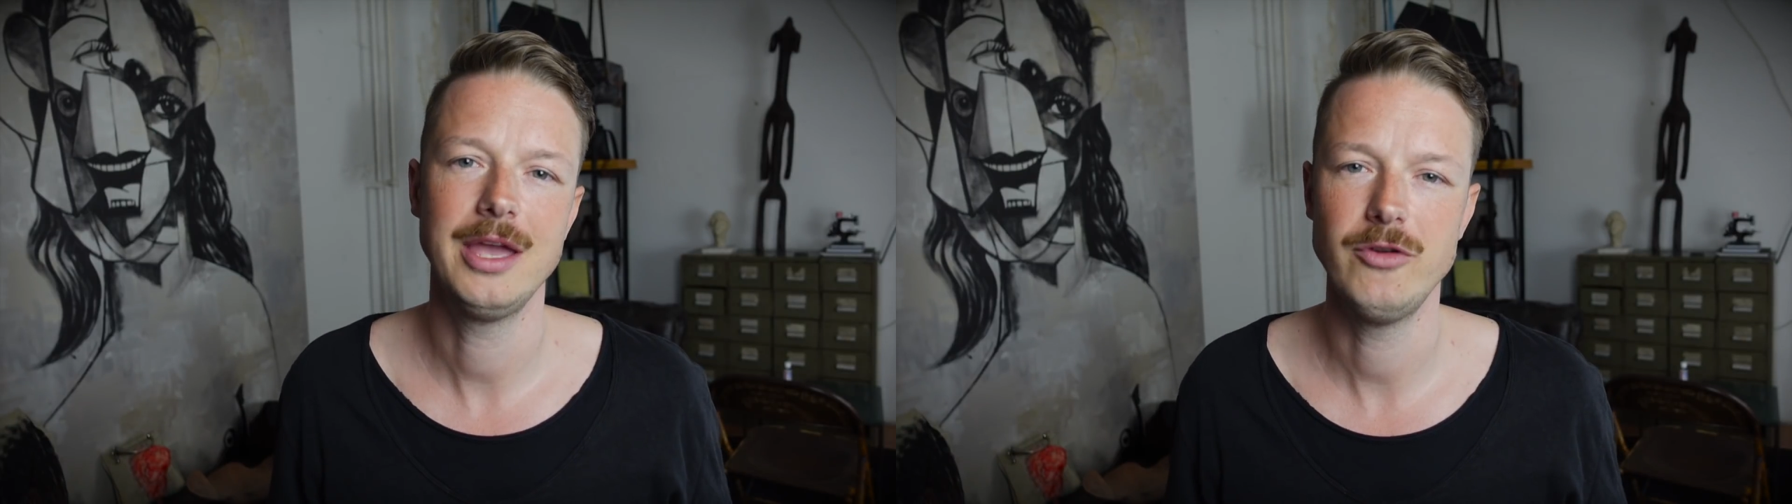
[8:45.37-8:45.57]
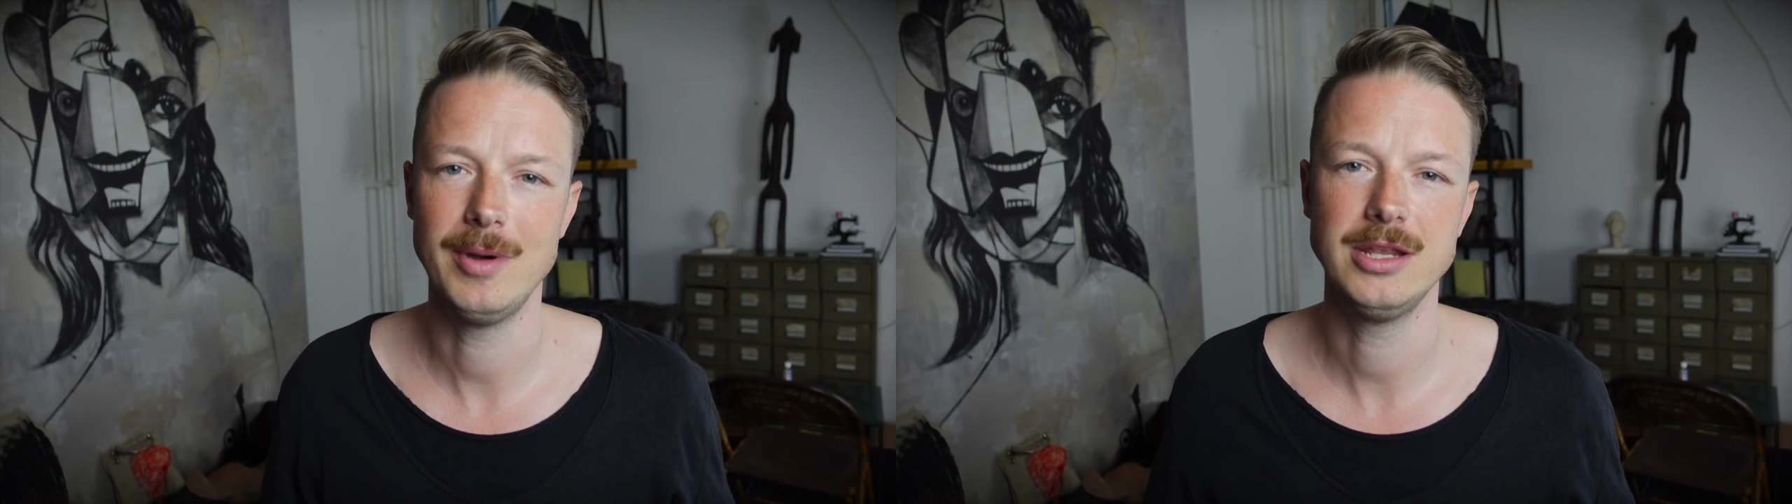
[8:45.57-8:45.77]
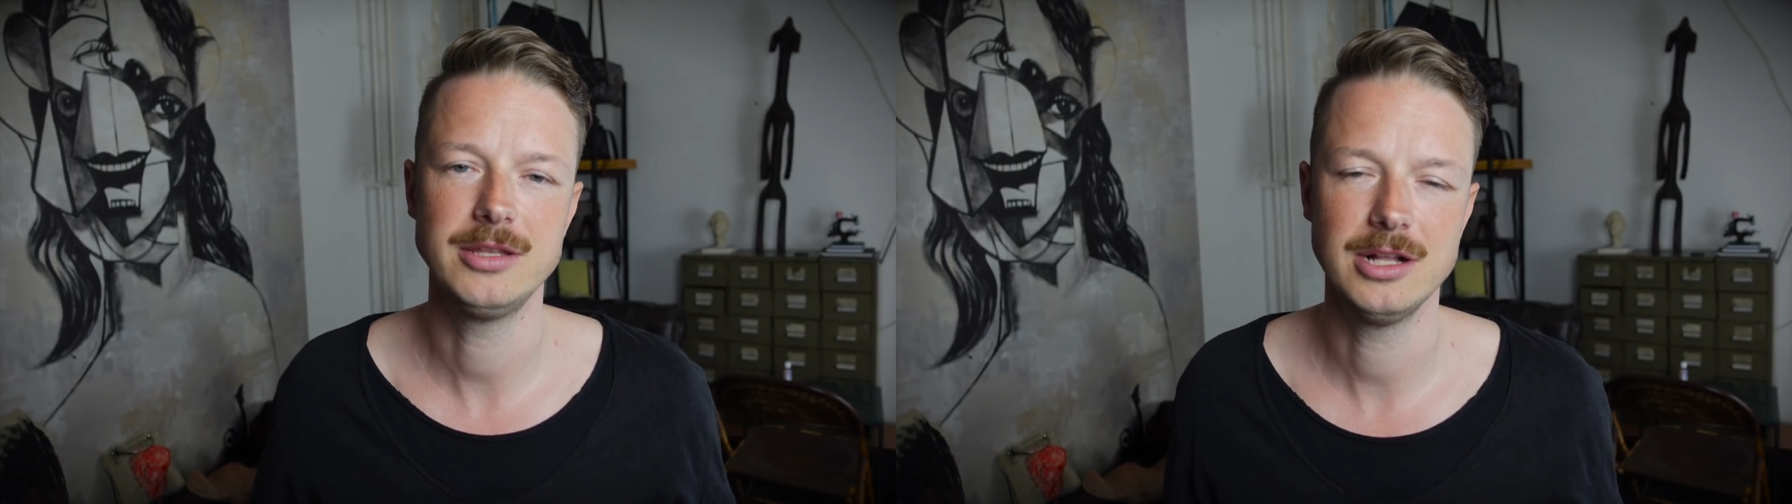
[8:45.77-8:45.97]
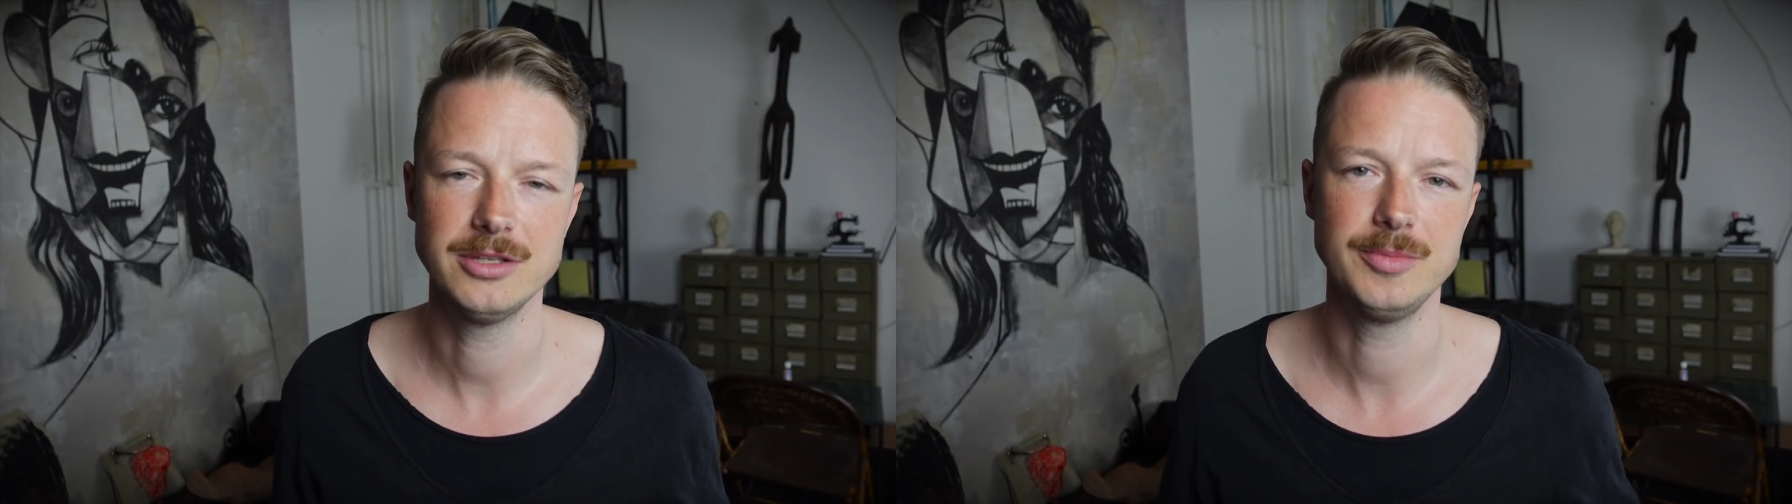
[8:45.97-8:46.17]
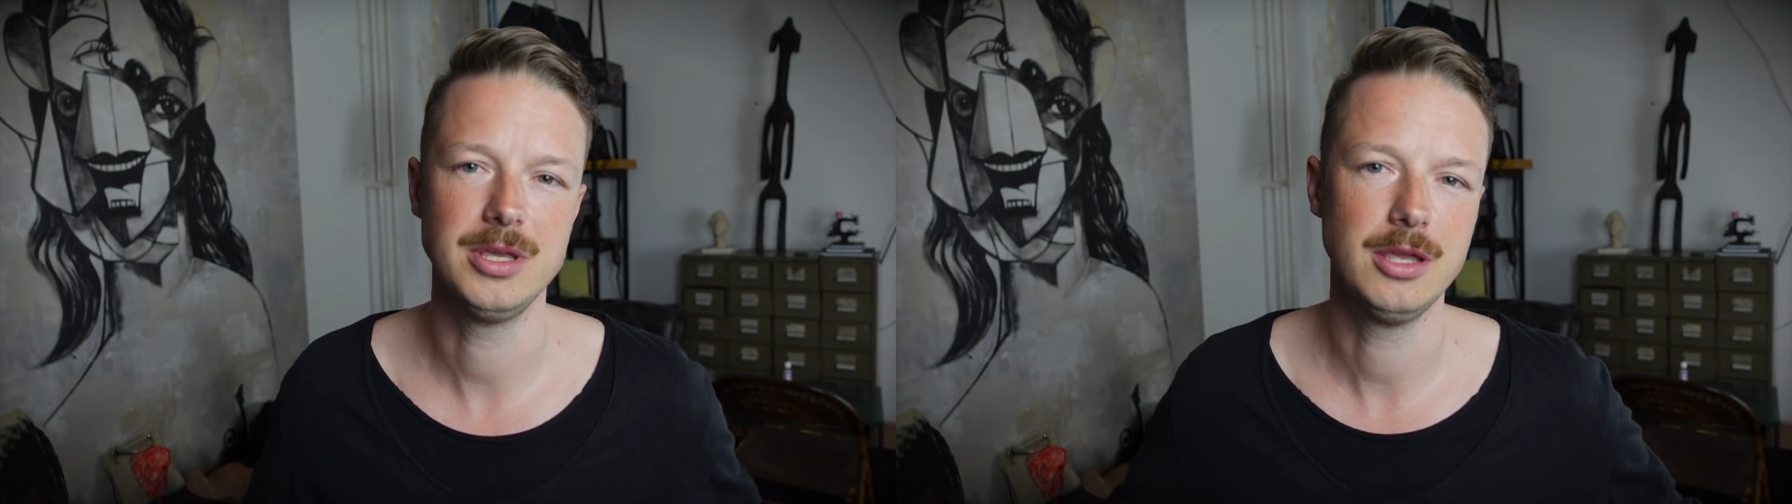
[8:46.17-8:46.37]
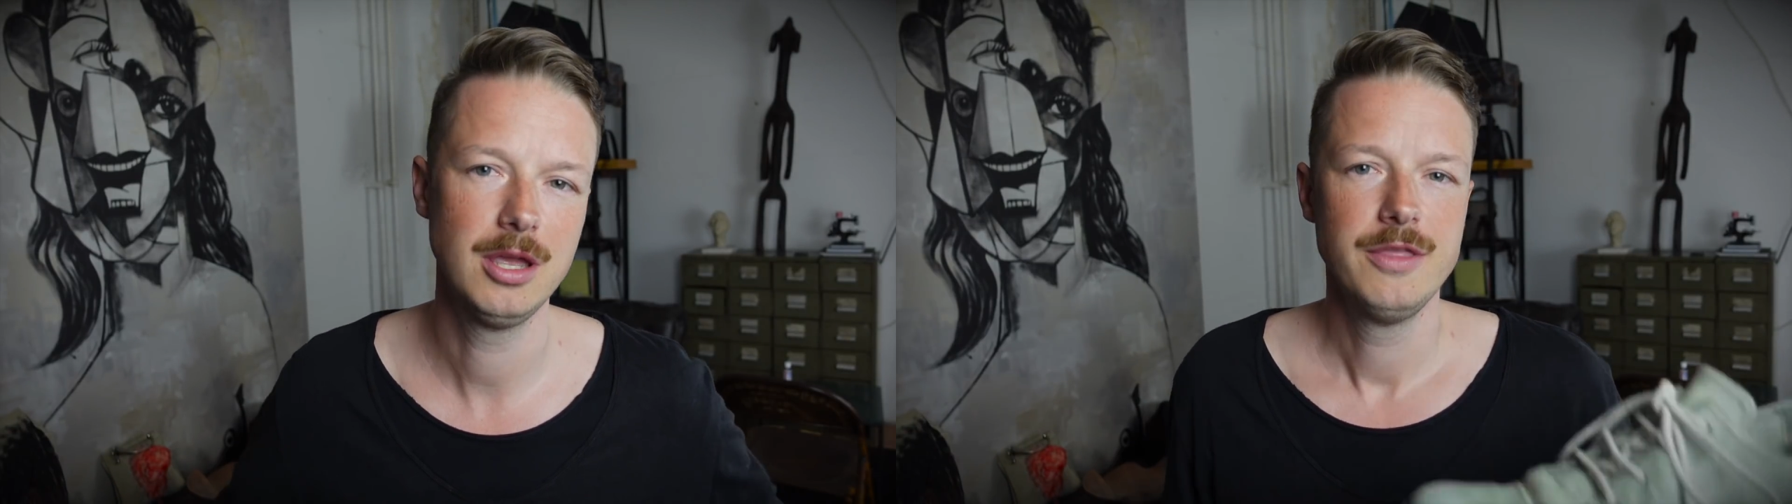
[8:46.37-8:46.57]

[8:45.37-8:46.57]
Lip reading: everybody tells me